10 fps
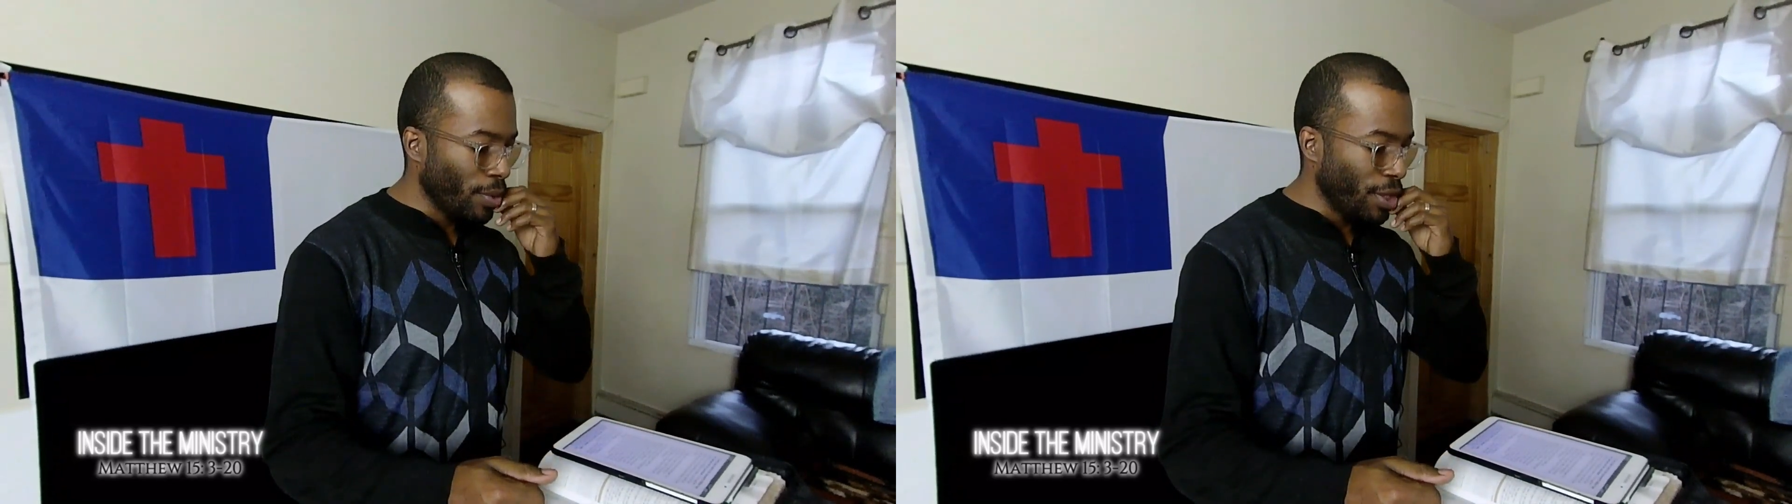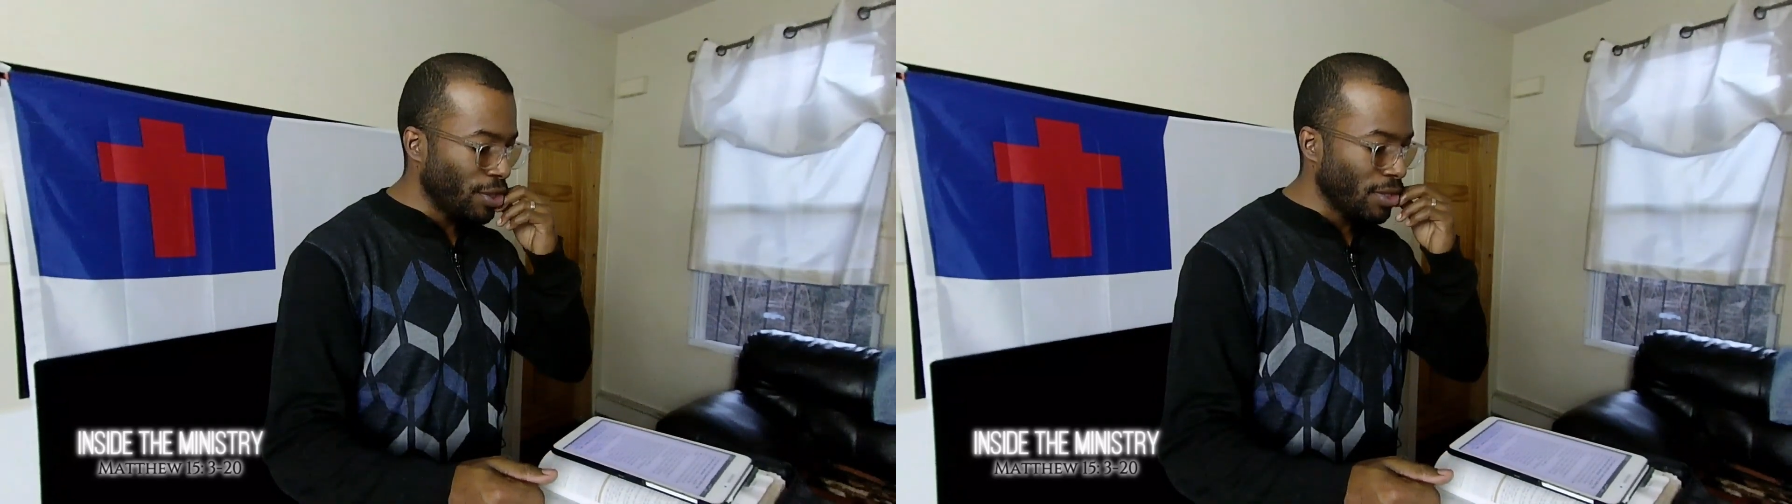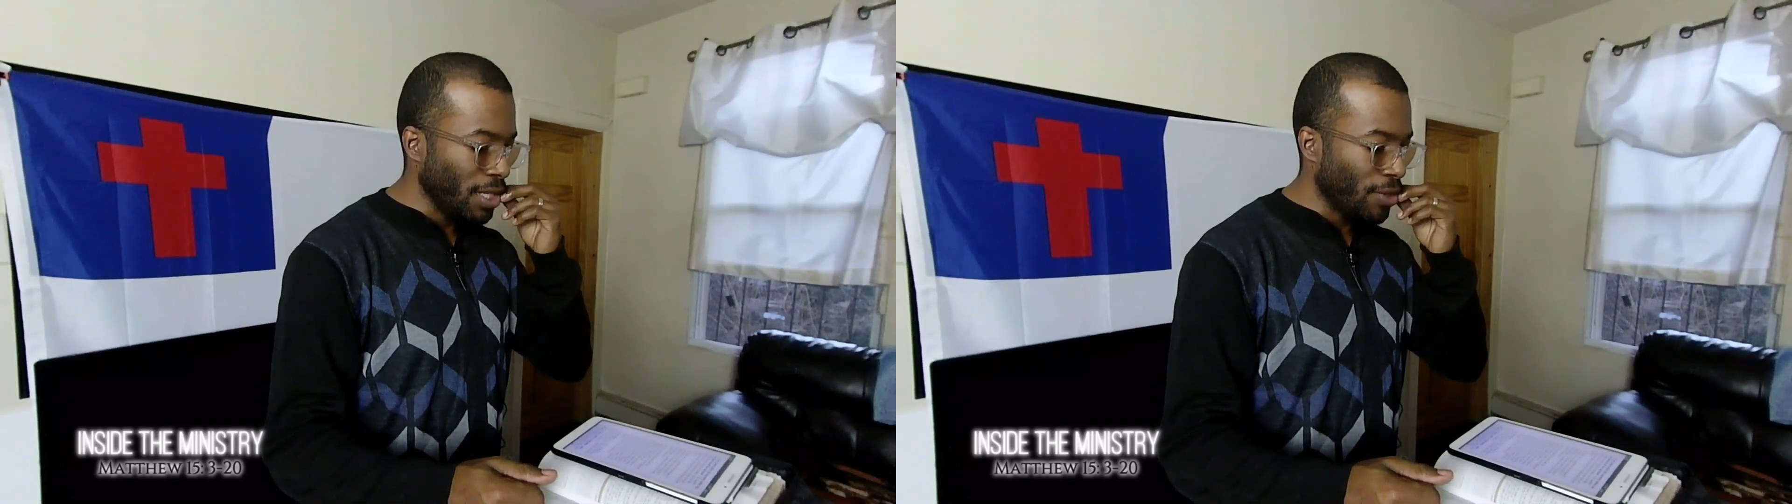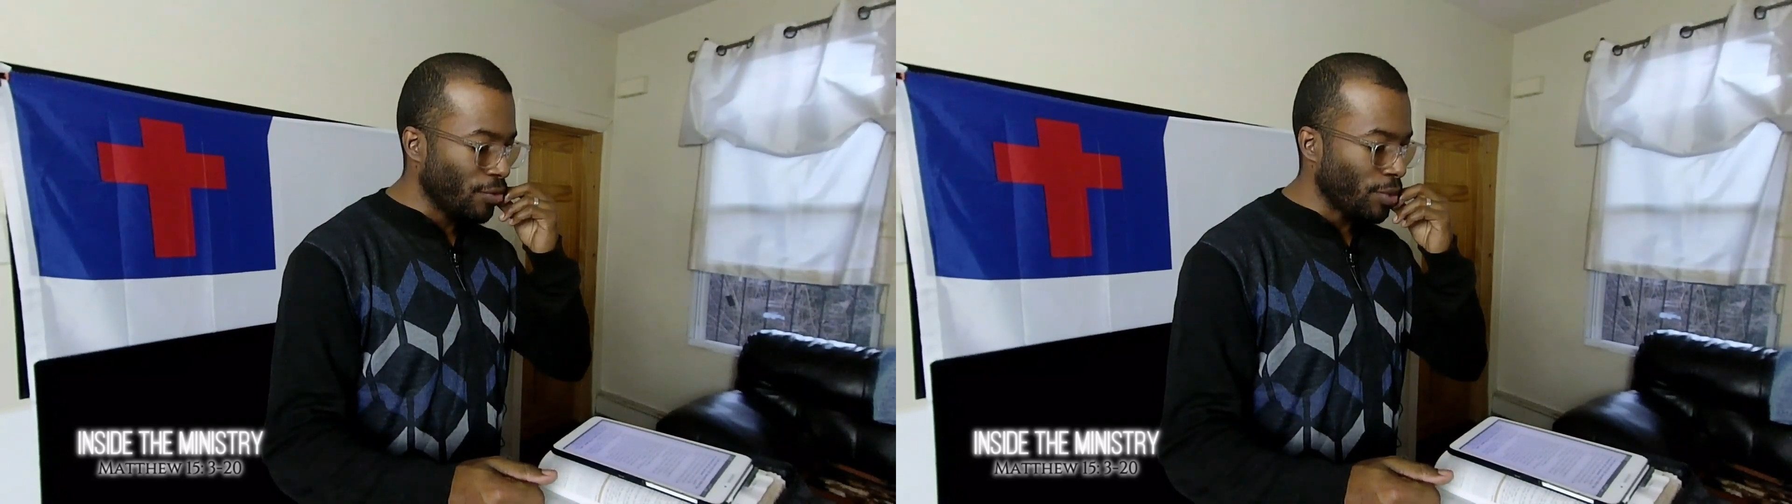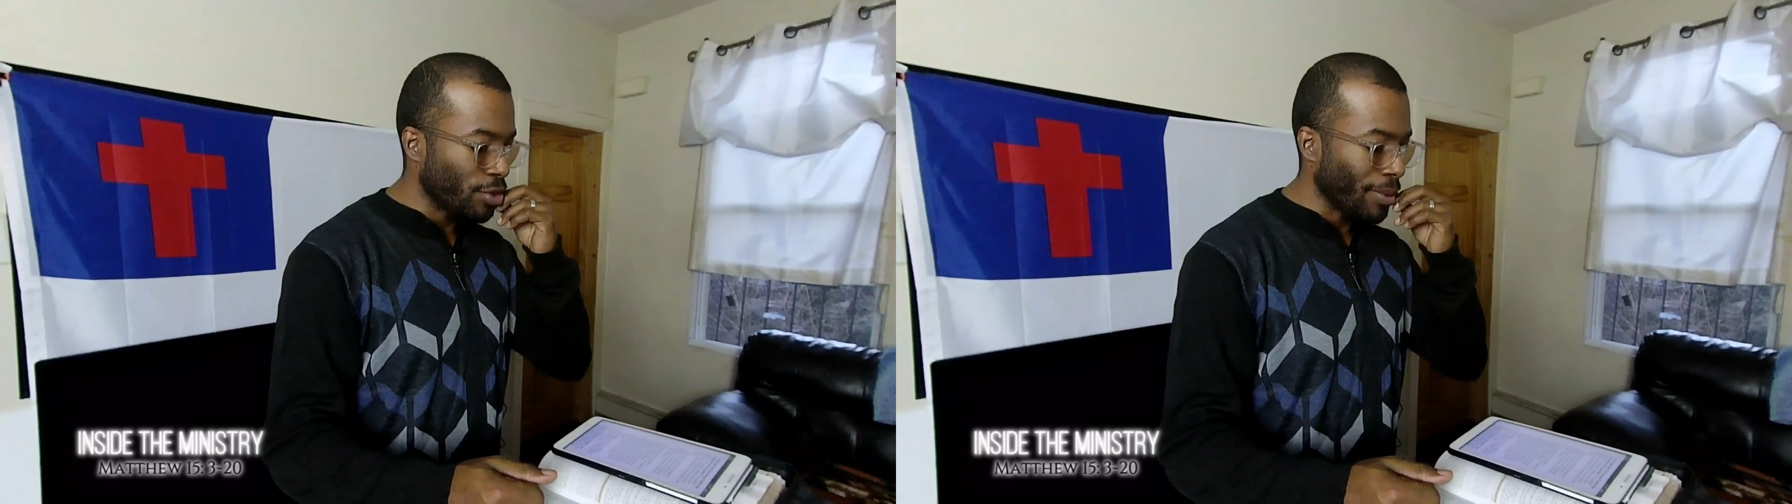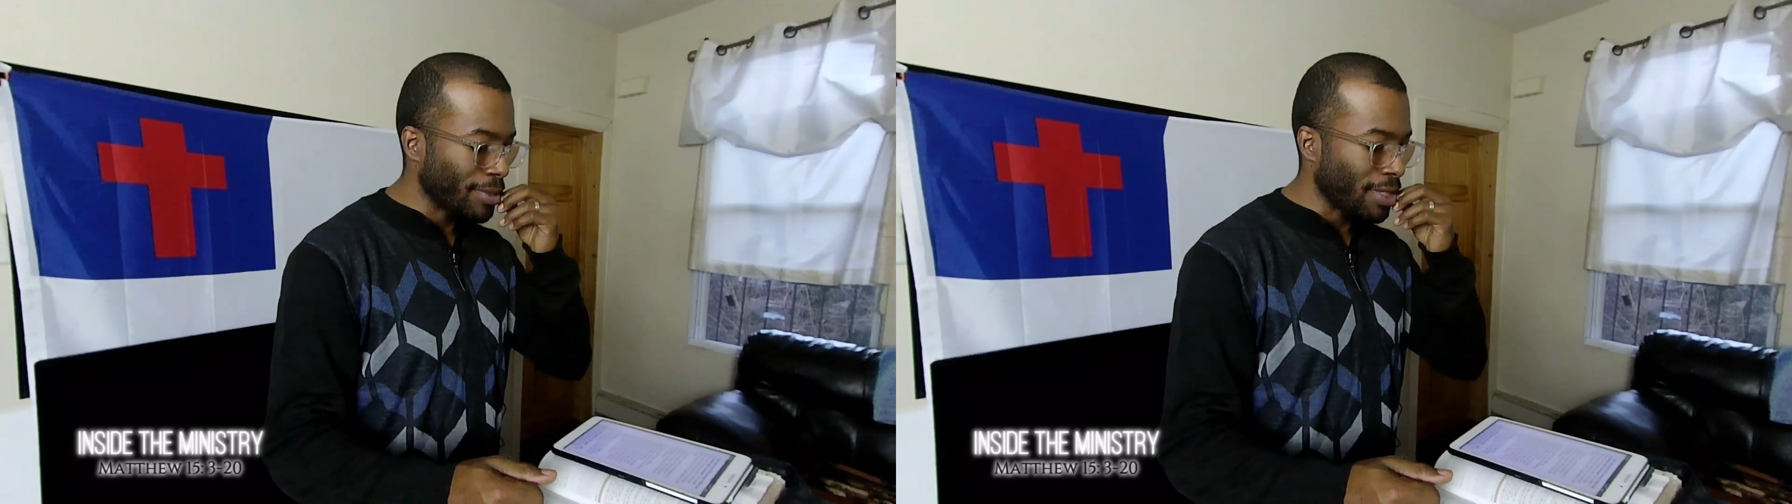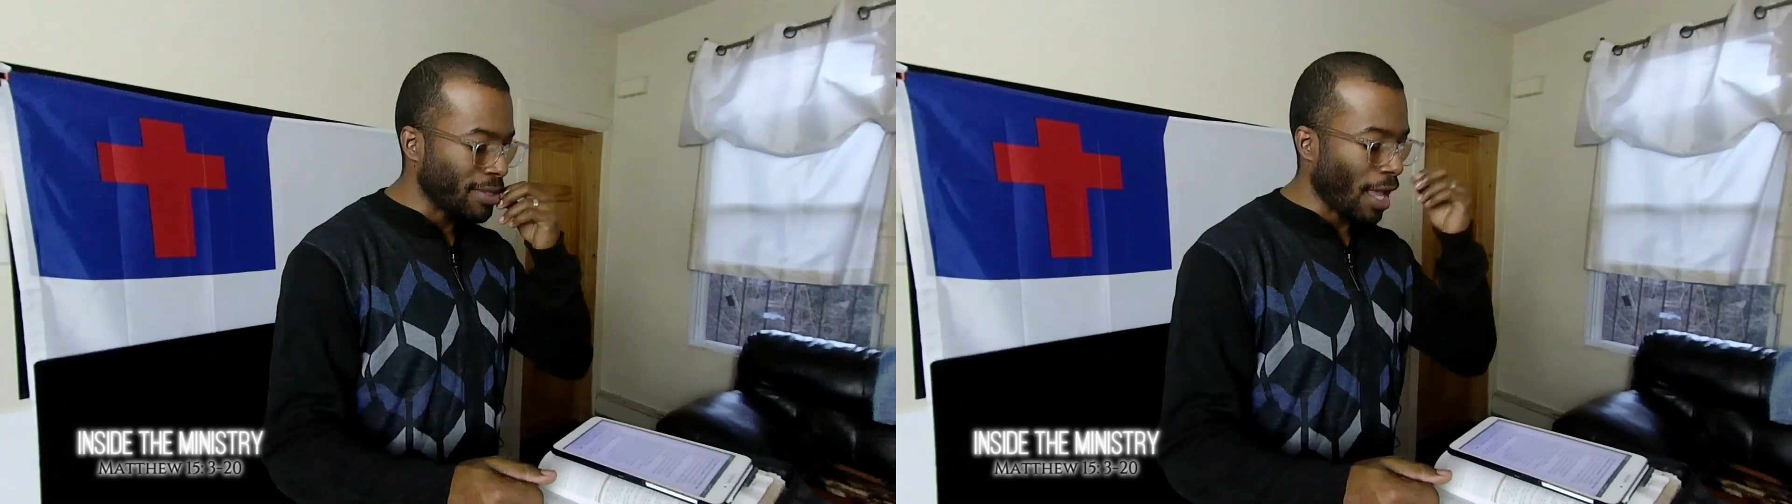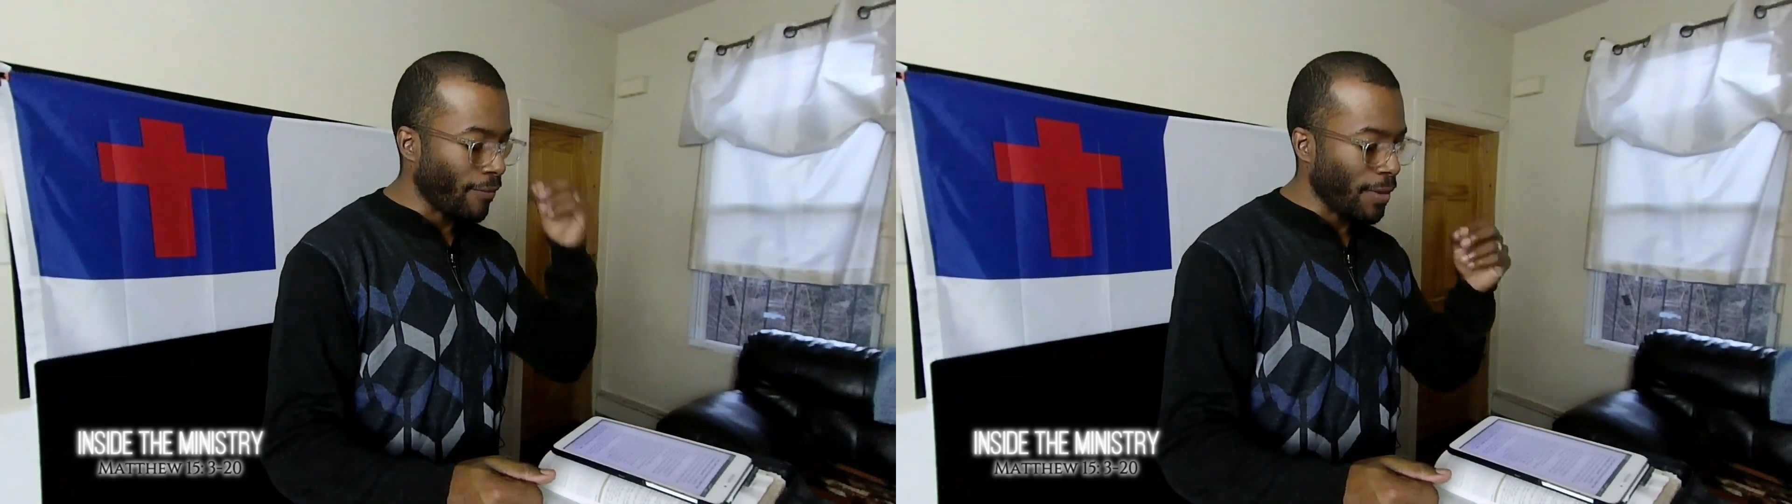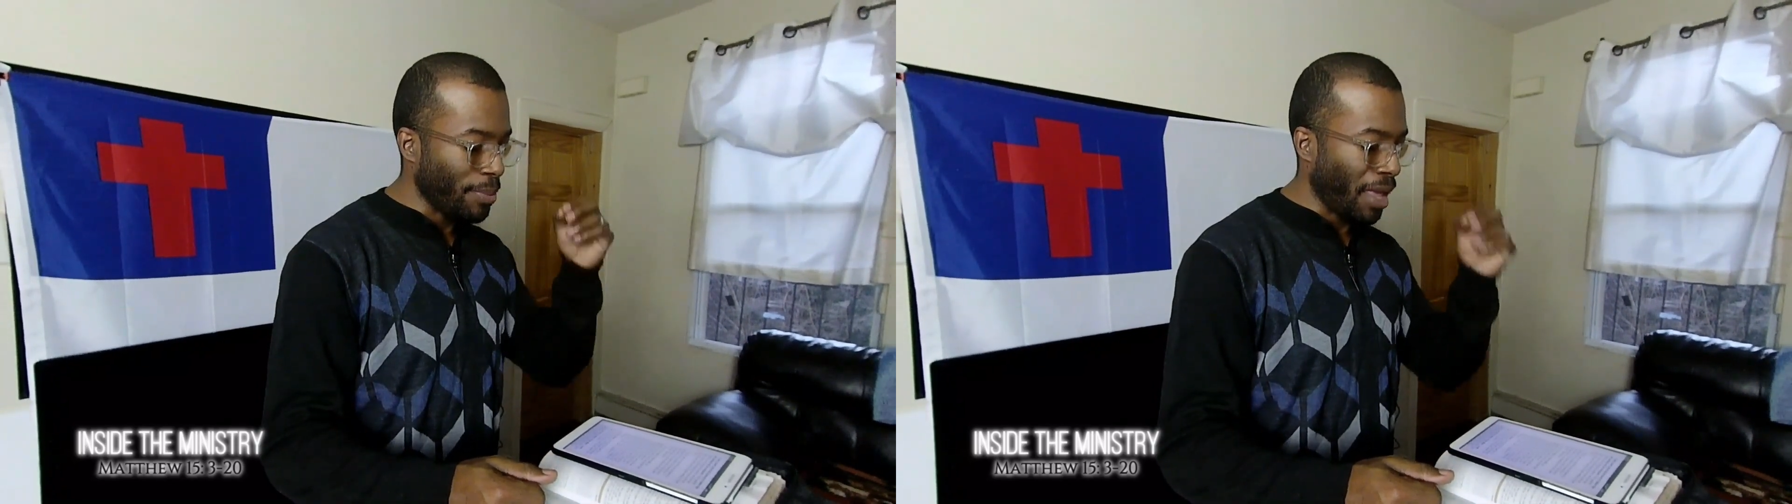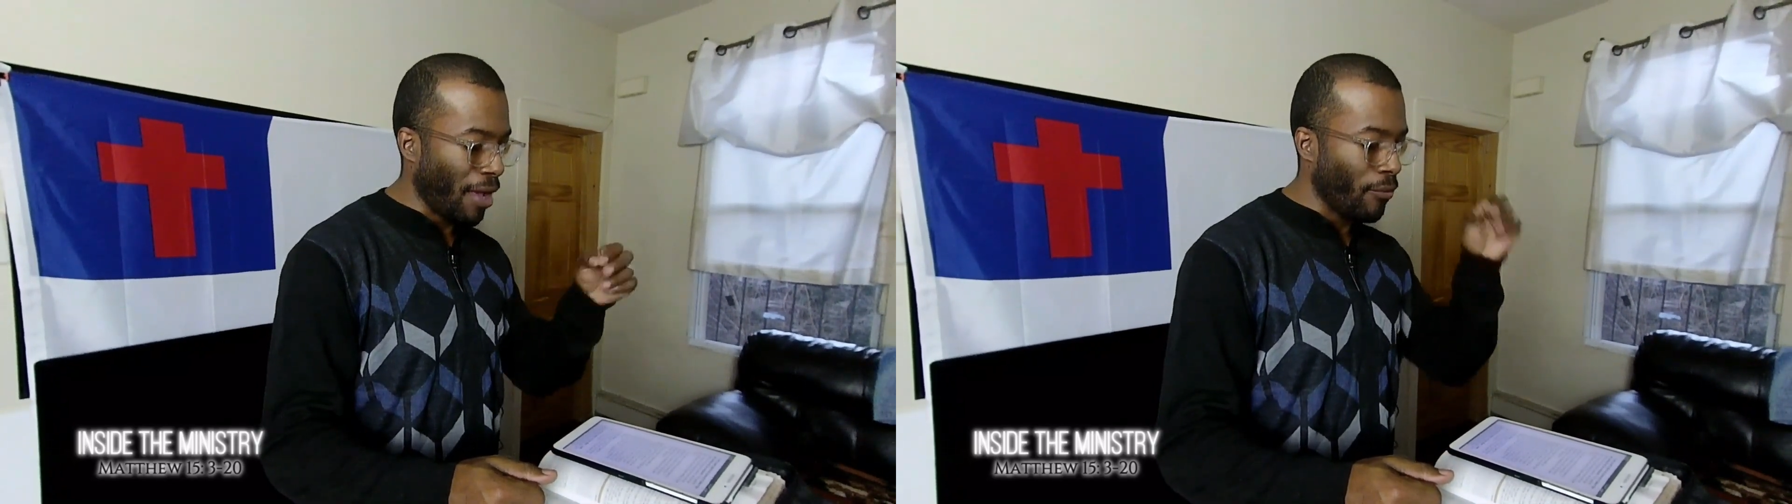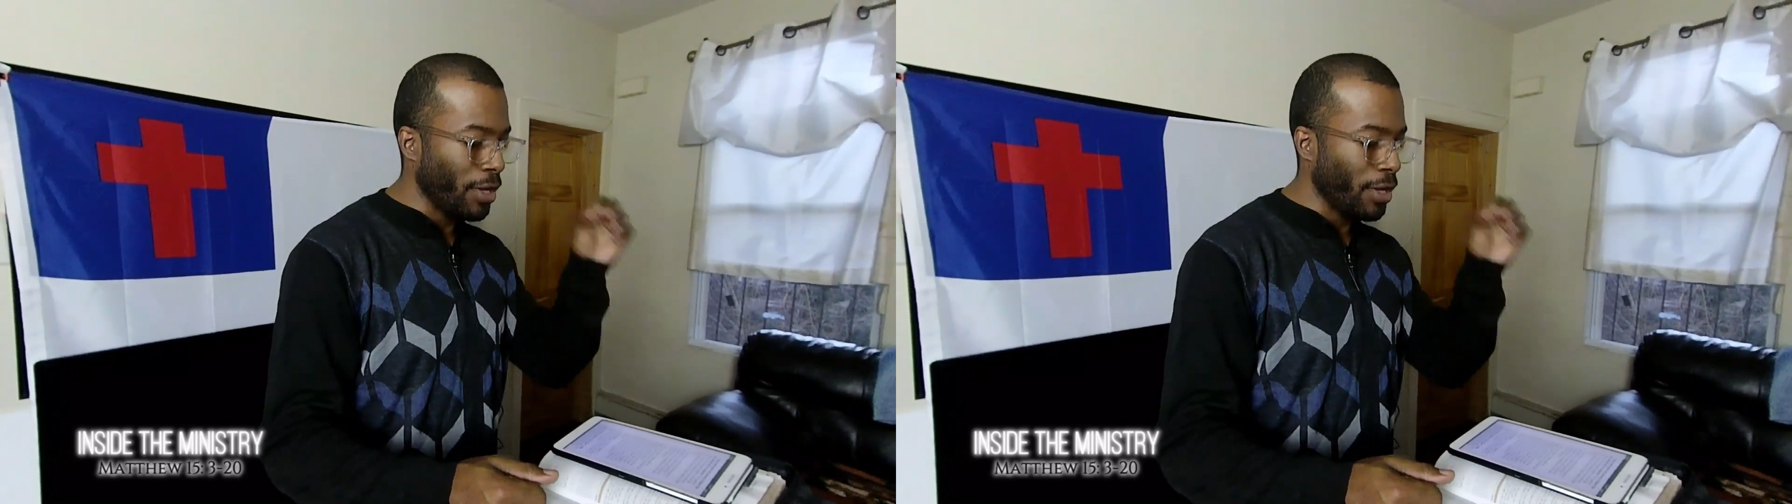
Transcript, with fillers: religious leaders when the scripture says, Every plant